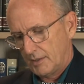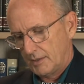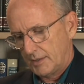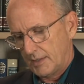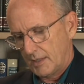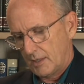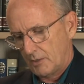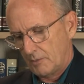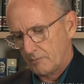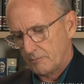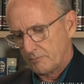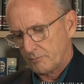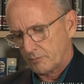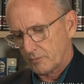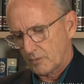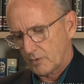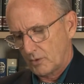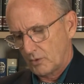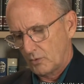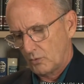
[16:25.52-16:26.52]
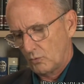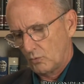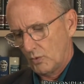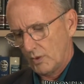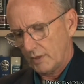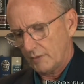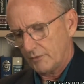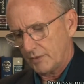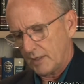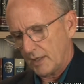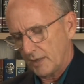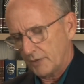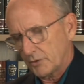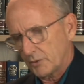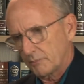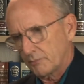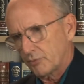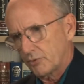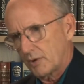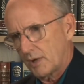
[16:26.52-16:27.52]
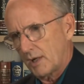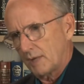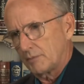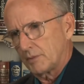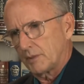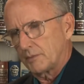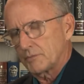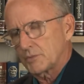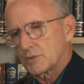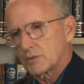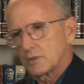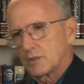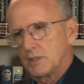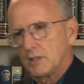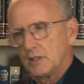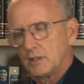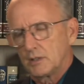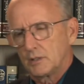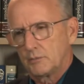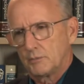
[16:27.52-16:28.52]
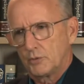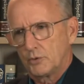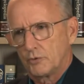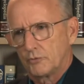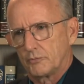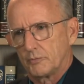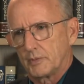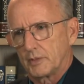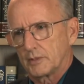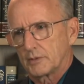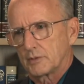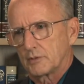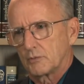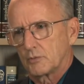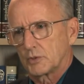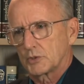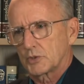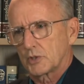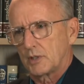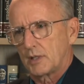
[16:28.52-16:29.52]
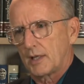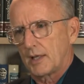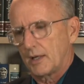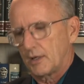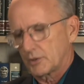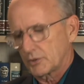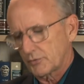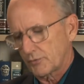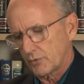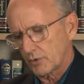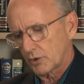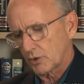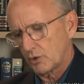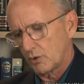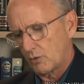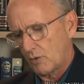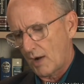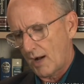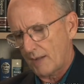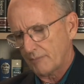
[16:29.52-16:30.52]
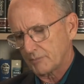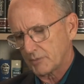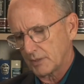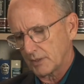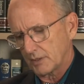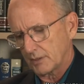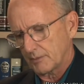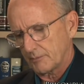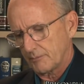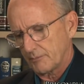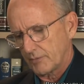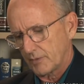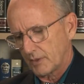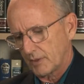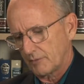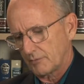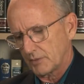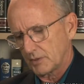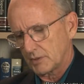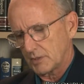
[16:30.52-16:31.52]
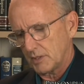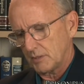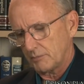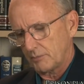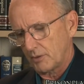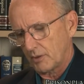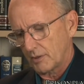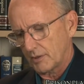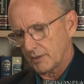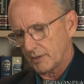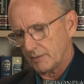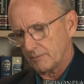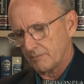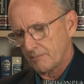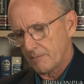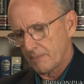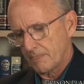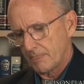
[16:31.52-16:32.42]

Now, one of the other problems in the movement, which allows for co-opting of the Tea Party,